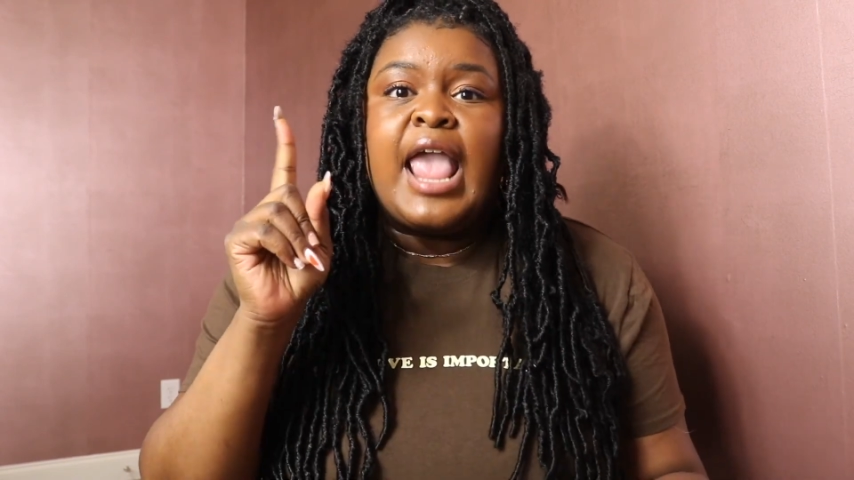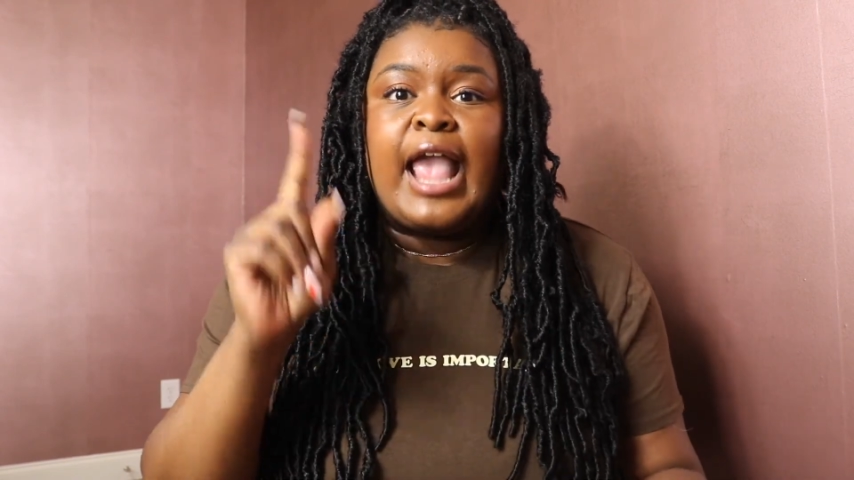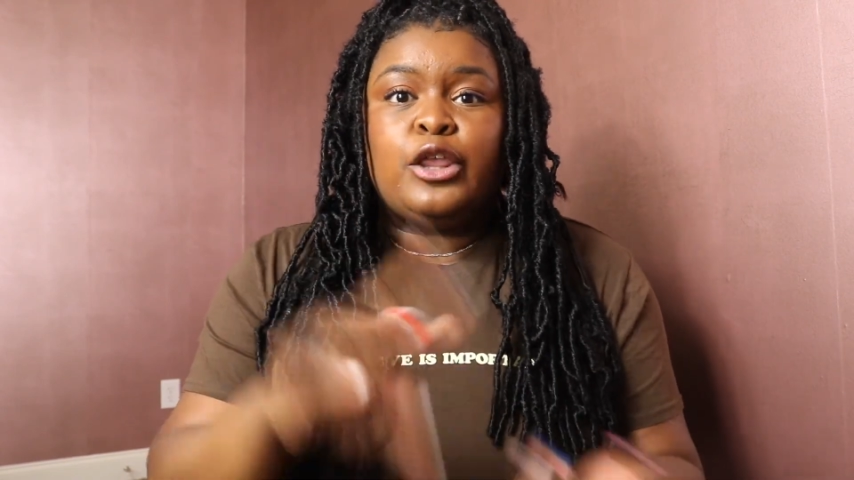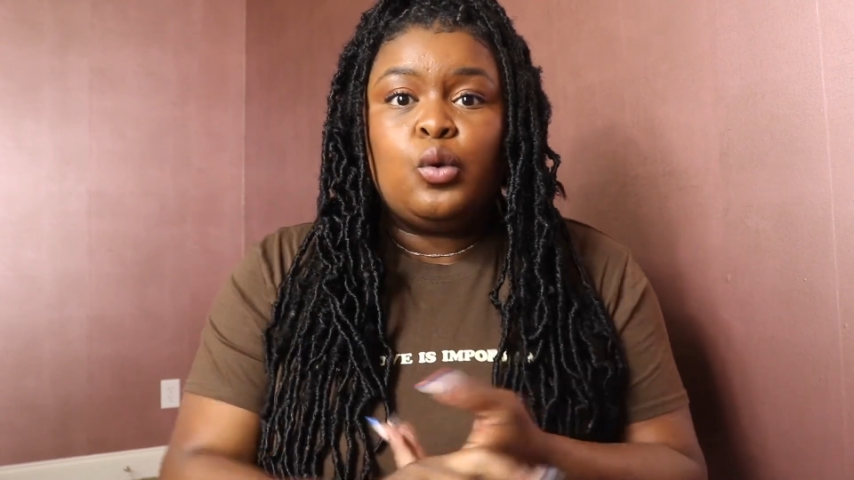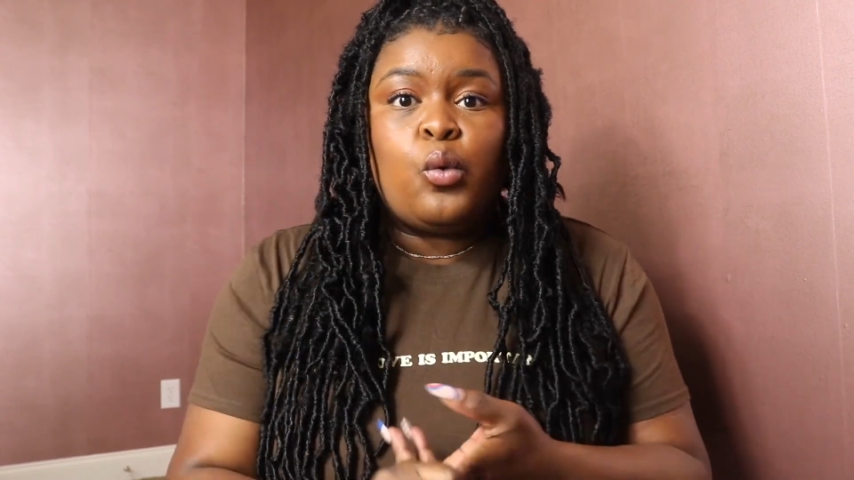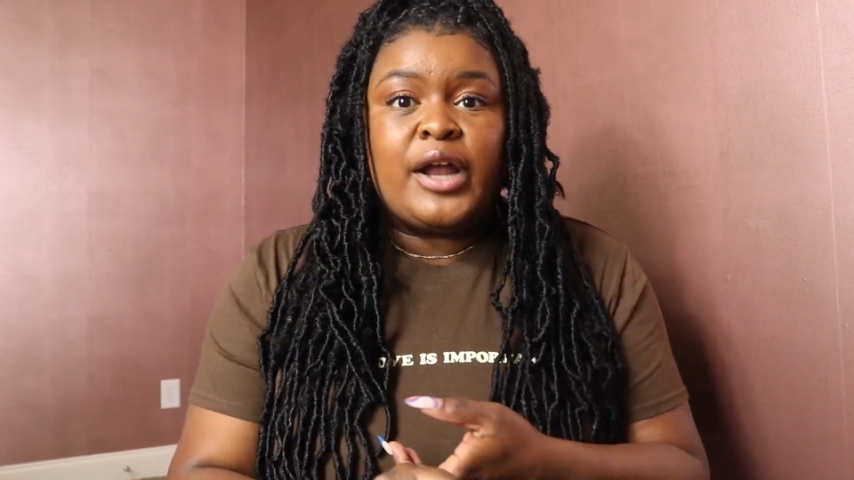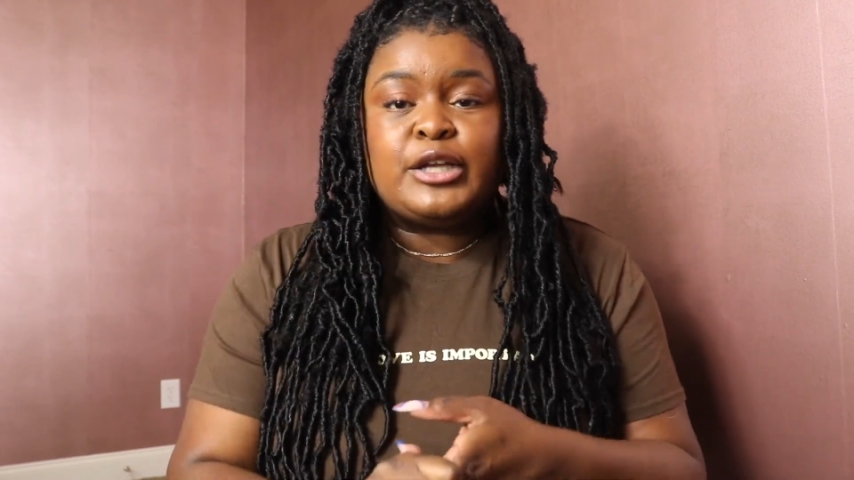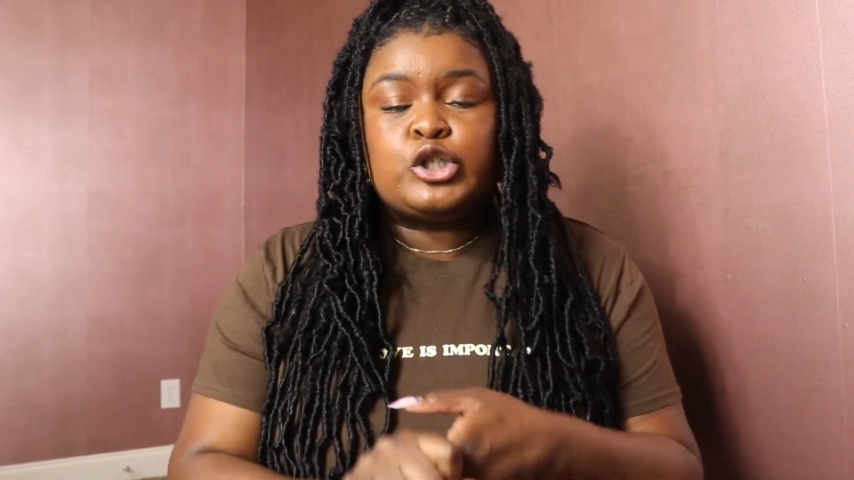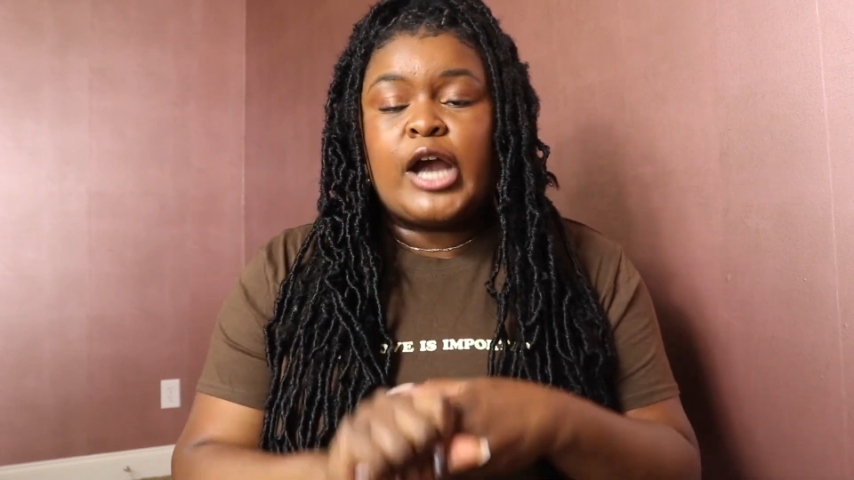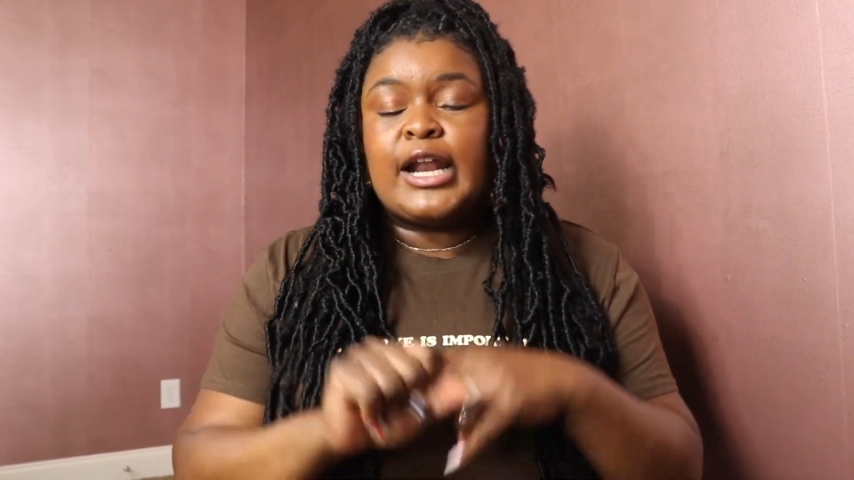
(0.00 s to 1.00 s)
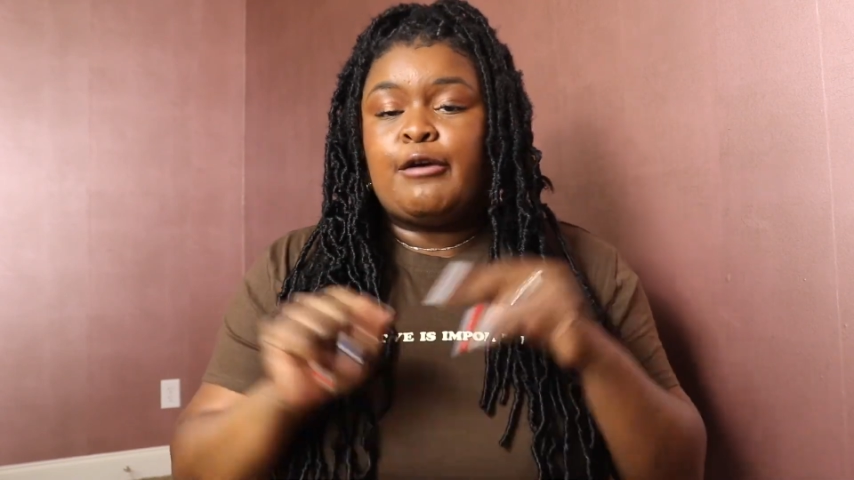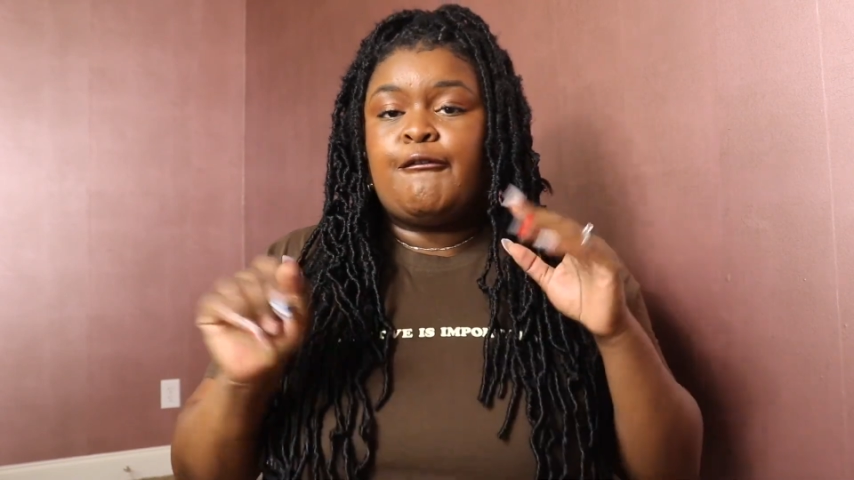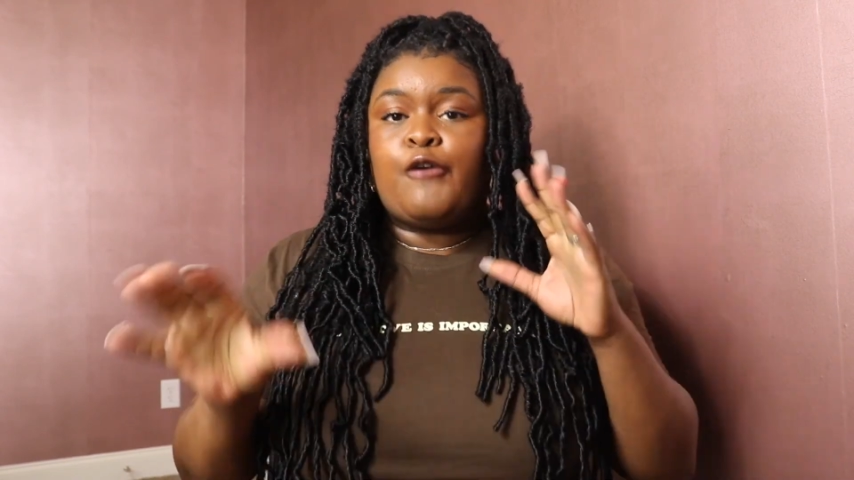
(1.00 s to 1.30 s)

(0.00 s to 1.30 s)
and you want to try to